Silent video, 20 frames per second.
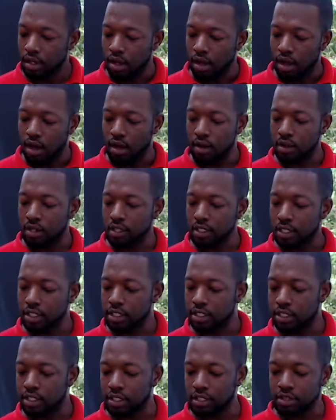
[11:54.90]
all of
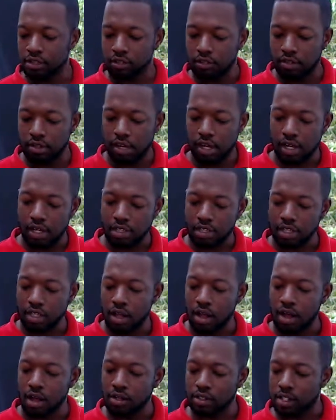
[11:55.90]
these
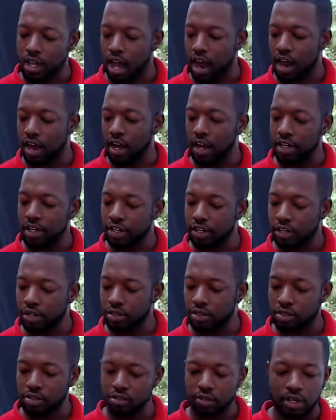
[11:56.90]
saws are under
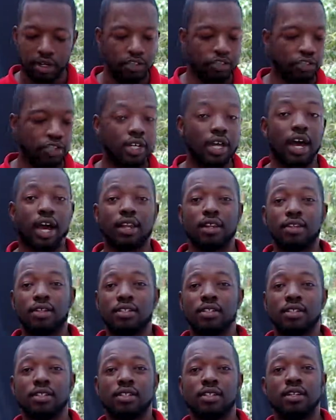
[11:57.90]

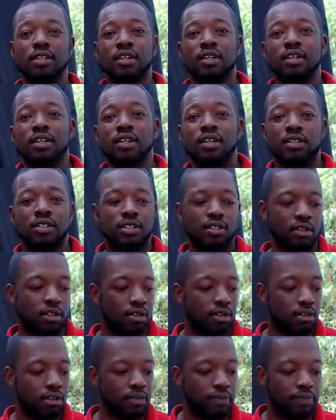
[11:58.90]
$200.
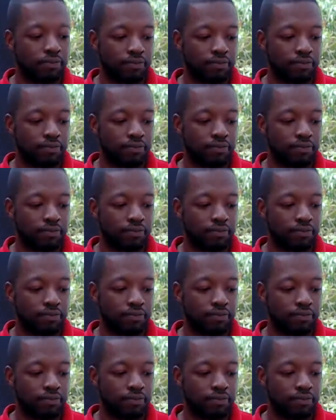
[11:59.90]
So